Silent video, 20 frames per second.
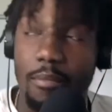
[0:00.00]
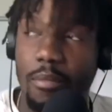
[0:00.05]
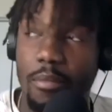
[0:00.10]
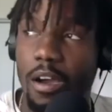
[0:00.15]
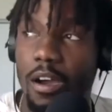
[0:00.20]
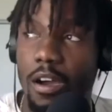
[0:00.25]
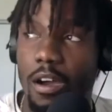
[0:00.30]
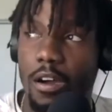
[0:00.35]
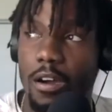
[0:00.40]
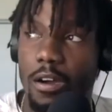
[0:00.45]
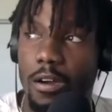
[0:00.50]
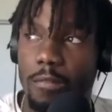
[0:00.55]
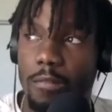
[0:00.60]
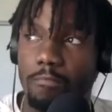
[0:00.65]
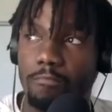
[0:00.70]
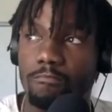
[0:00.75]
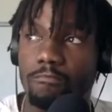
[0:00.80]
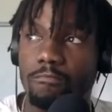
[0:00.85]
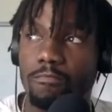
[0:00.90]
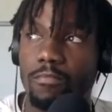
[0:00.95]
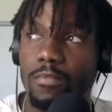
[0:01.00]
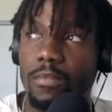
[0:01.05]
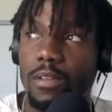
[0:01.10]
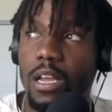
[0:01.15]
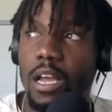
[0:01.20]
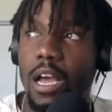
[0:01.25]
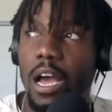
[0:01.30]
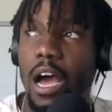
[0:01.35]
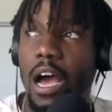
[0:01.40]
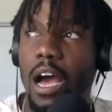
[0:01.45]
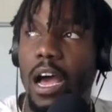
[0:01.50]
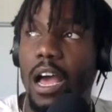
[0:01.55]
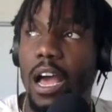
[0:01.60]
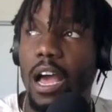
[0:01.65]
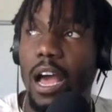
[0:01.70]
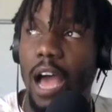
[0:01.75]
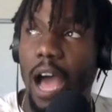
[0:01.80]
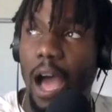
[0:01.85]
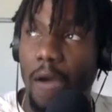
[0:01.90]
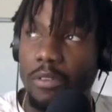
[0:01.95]
Um
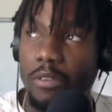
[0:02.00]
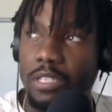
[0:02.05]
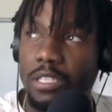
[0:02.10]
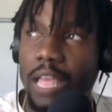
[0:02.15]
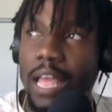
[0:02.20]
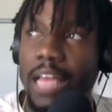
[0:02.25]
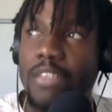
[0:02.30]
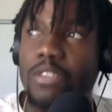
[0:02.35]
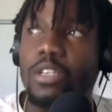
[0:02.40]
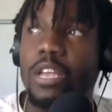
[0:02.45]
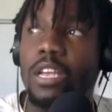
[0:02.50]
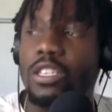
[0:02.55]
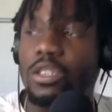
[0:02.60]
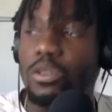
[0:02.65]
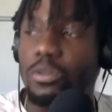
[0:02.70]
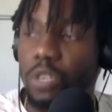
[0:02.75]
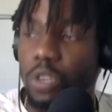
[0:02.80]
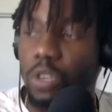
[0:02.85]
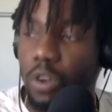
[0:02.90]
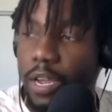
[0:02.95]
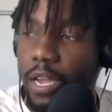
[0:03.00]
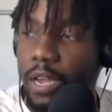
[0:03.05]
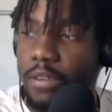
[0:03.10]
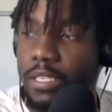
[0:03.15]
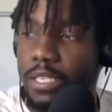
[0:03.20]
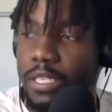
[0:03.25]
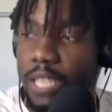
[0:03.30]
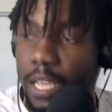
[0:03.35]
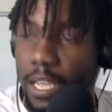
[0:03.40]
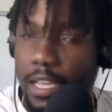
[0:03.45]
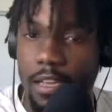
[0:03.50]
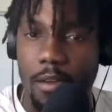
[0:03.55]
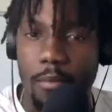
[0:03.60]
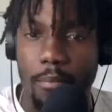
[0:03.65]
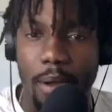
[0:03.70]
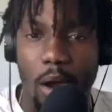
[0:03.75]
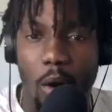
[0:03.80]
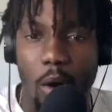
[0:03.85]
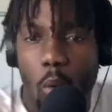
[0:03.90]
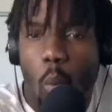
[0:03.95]
I was as as you were talking I was thinking
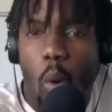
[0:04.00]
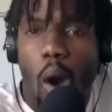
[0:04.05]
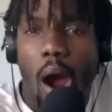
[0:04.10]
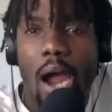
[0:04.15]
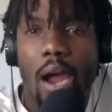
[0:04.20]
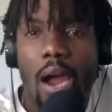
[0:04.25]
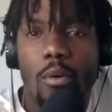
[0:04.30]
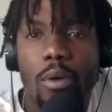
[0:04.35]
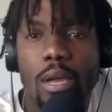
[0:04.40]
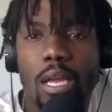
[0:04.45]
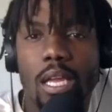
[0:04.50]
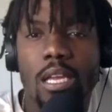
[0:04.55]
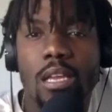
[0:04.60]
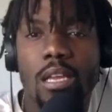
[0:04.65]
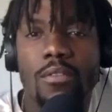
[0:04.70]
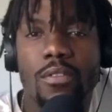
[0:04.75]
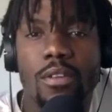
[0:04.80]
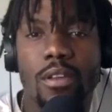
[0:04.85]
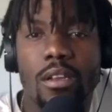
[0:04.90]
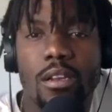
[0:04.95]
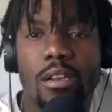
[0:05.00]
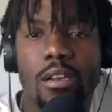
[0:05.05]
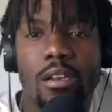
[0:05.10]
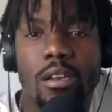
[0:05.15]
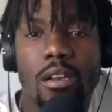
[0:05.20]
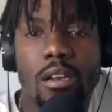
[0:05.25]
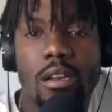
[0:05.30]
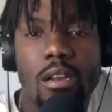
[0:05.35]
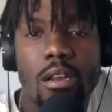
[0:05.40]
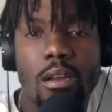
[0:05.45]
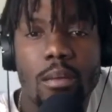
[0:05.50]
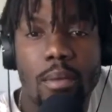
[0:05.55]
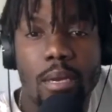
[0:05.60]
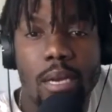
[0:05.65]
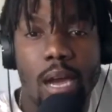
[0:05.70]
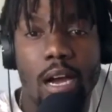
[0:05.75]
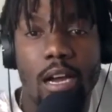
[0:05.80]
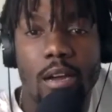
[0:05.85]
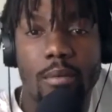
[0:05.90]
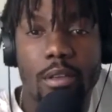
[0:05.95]
about why are we even
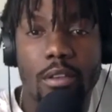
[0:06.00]
monogamous?